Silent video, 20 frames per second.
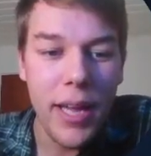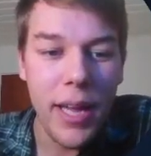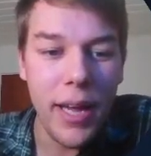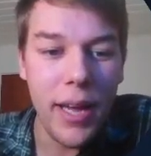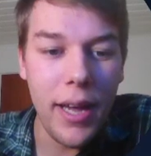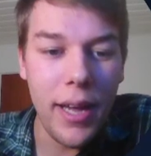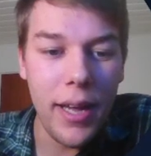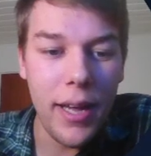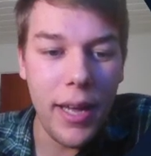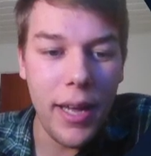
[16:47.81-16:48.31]

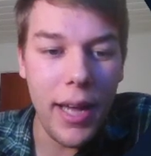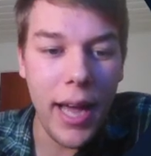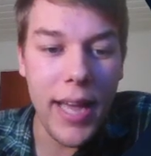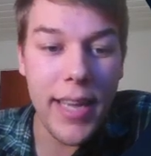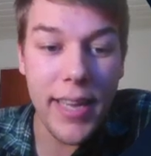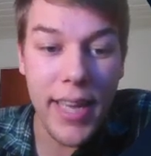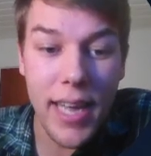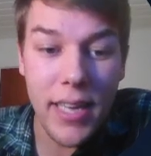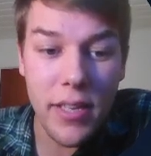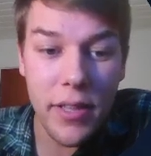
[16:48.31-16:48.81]
I
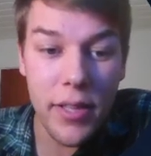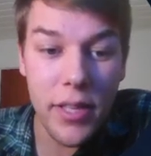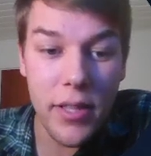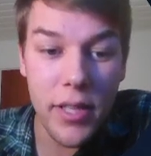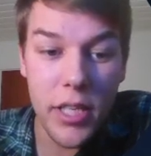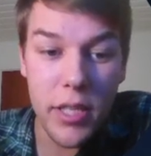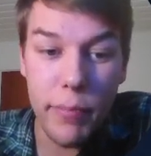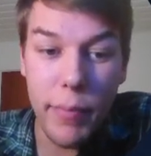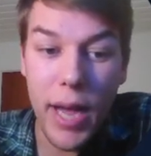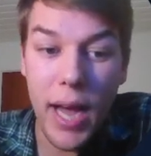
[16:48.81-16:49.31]
get that
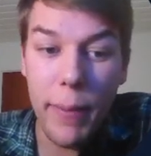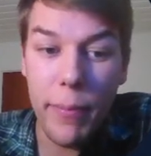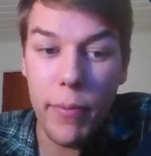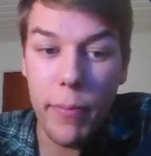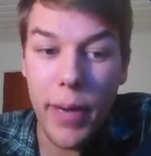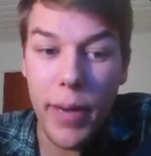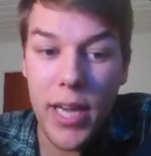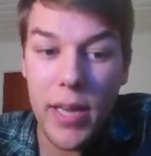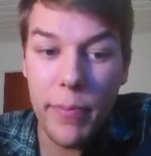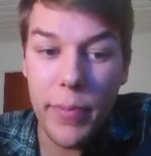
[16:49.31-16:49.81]
this map
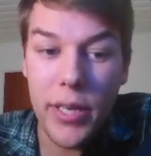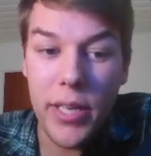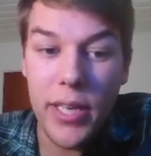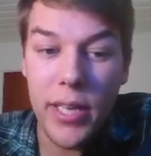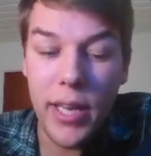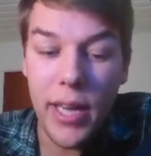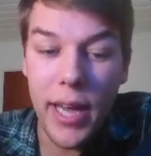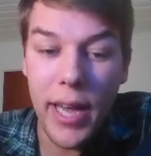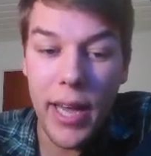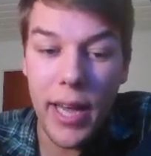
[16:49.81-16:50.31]
might
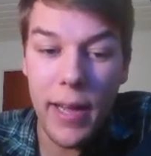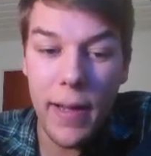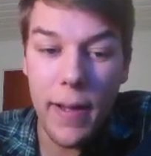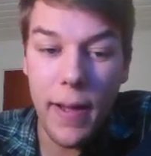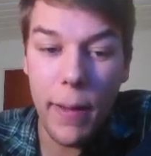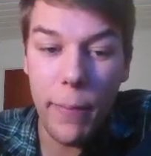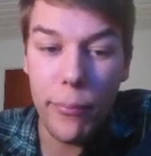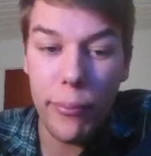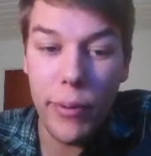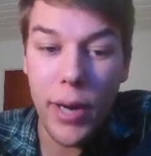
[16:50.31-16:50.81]
be
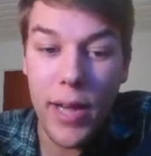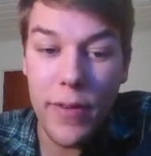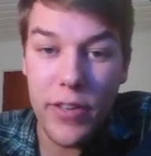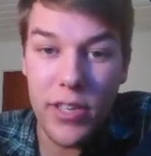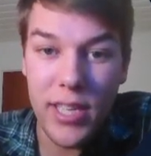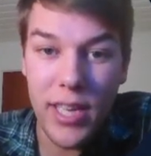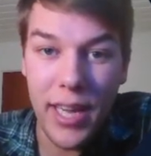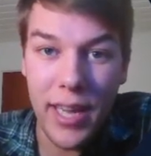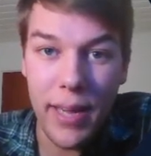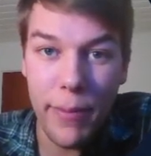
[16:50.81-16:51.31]
a
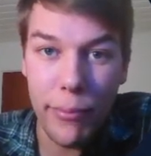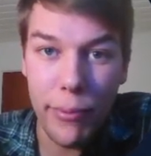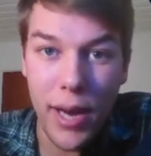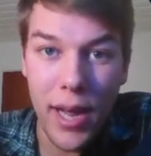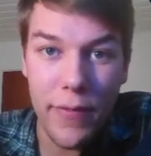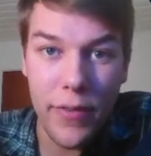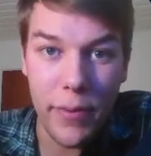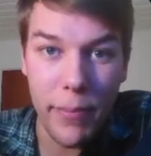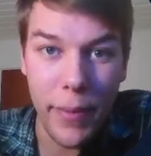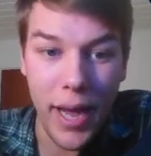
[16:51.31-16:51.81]

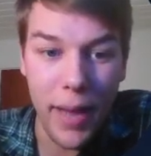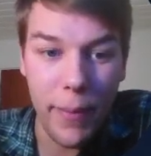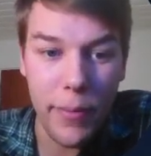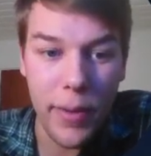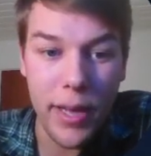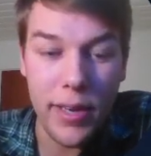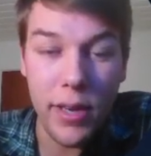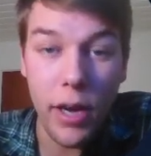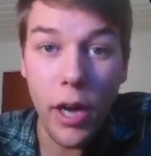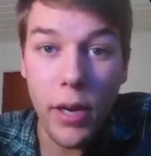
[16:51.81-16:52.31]
private
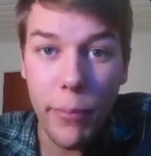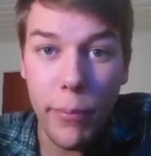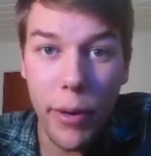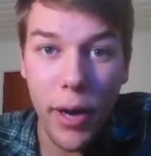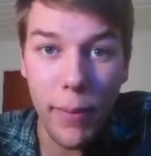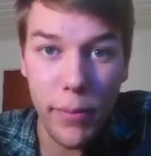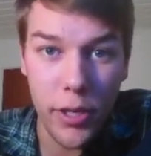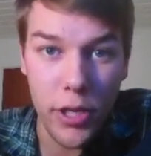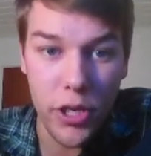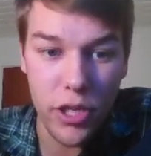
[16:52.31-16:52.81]
map, an
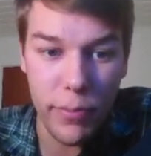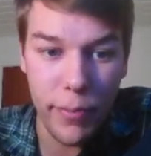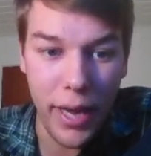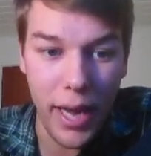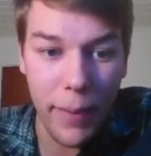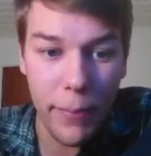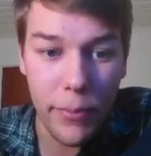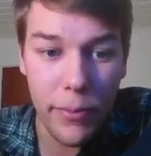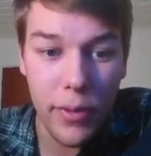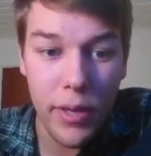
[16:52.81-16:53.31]
unpublished
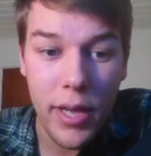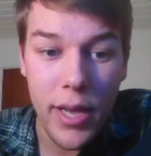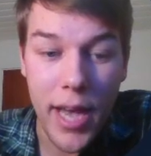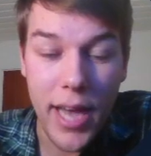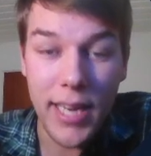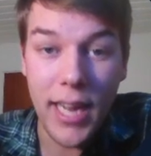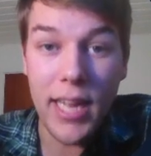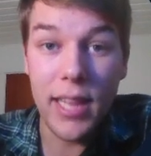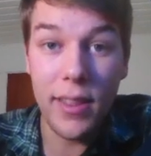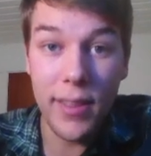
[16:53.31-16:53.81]
map,
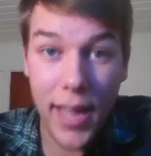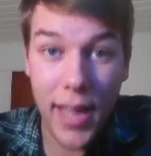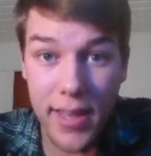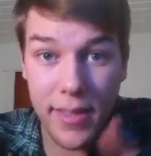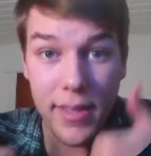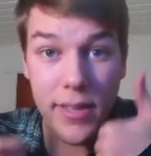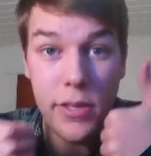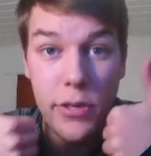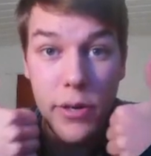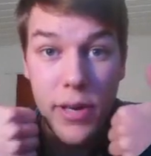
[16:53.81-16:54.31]
and I
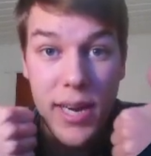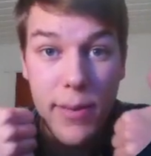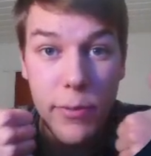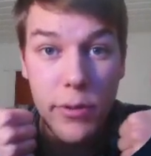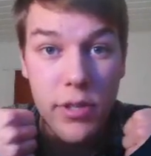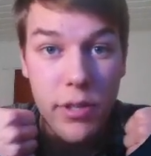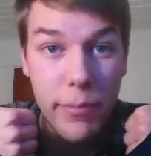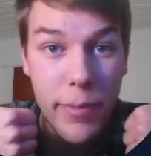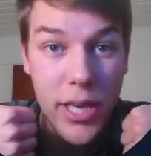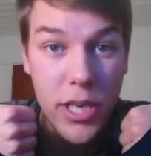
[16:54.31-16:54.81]
like that you're
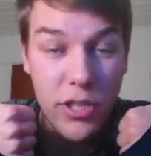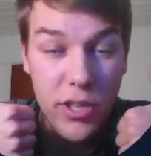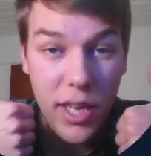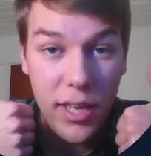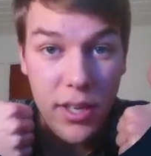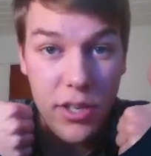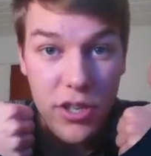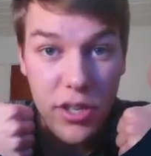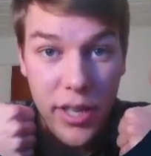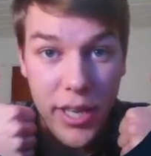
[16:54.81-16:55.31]
able to make
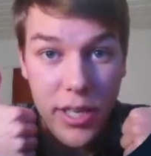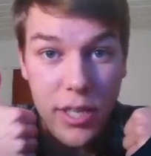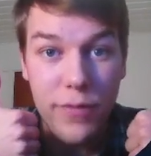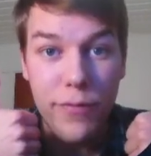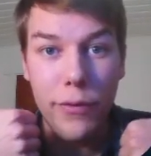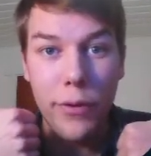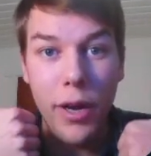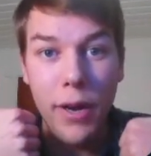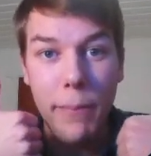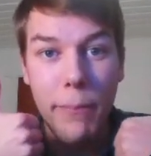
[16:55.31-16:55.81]
challenge links
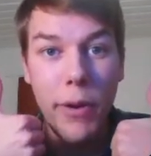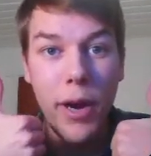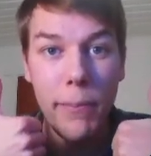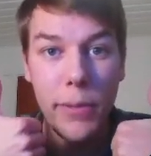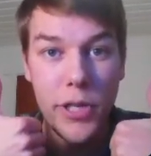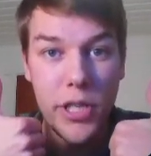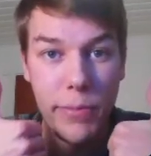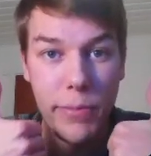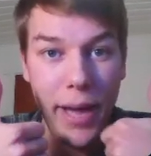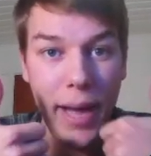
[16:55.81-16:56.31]
for
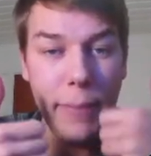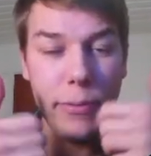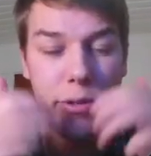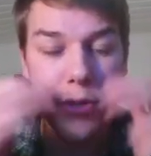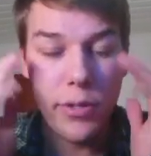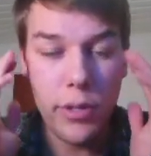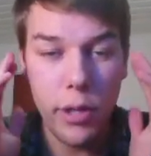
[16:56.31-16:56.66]
unpublished maps.